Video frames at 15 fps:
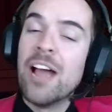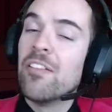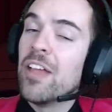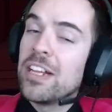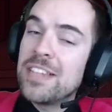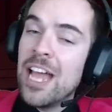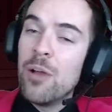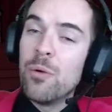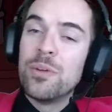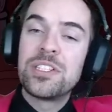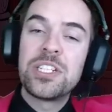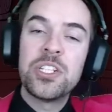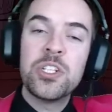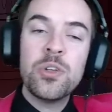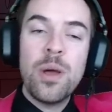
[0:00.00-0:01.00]
like that one
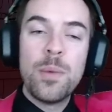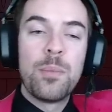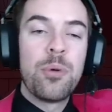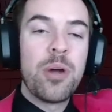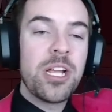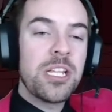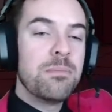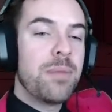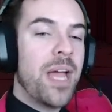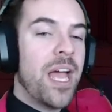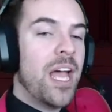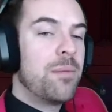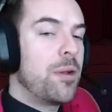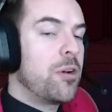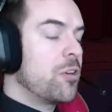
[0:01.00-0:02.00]
too. I'm a Breaking
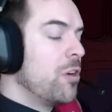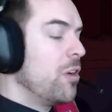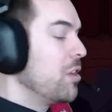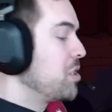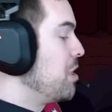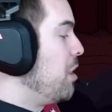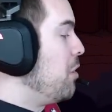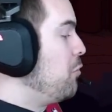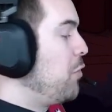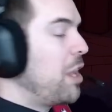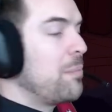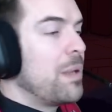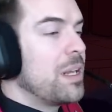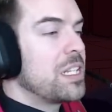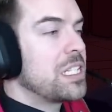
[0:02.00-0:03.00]
Bad, Better Call Saul fan
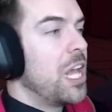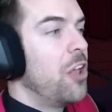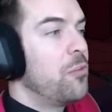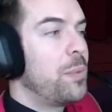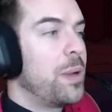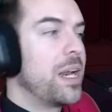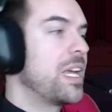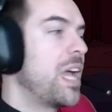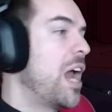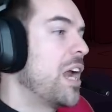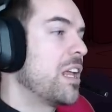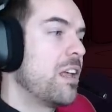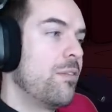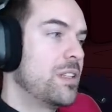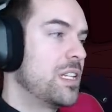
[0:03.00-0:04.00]
myself, but I gotta
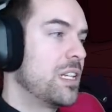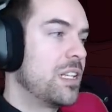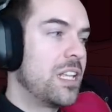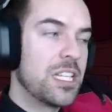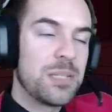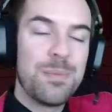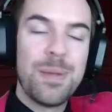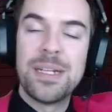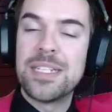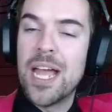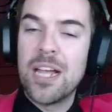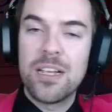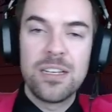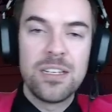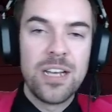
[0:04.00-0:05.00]
give it to Kiss My
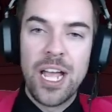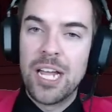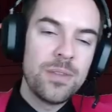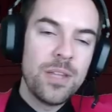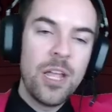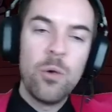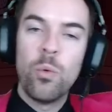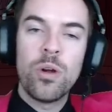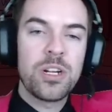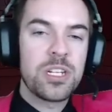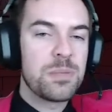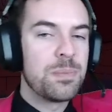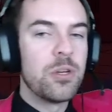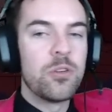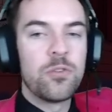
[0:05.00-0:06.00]
Dad Goodnight. It works
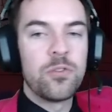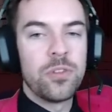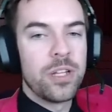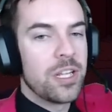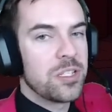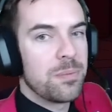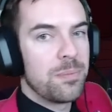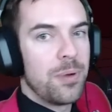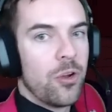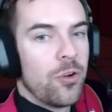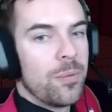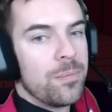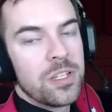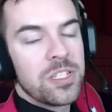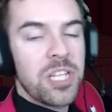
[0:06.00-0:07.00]
beautifully as a
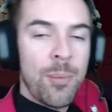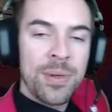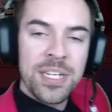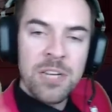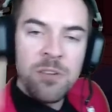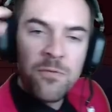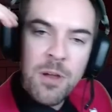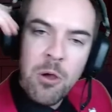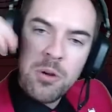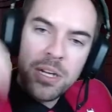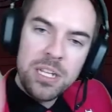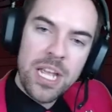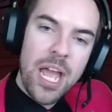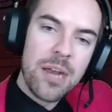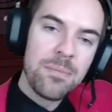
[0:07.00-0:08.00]
poem. Someone did didn't vote
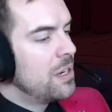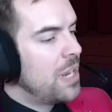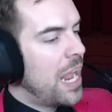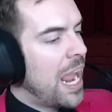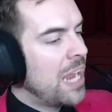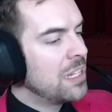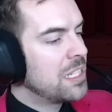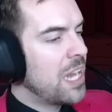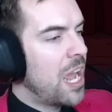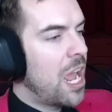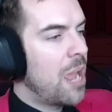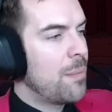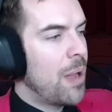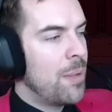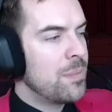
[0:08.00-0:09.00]
again. Hang
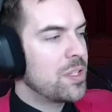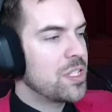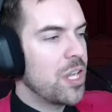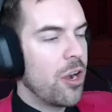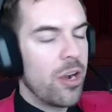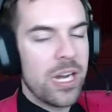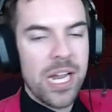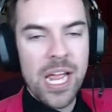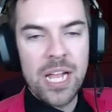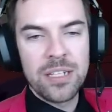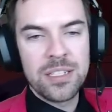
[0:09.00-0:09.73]
time. I'm sorry, hang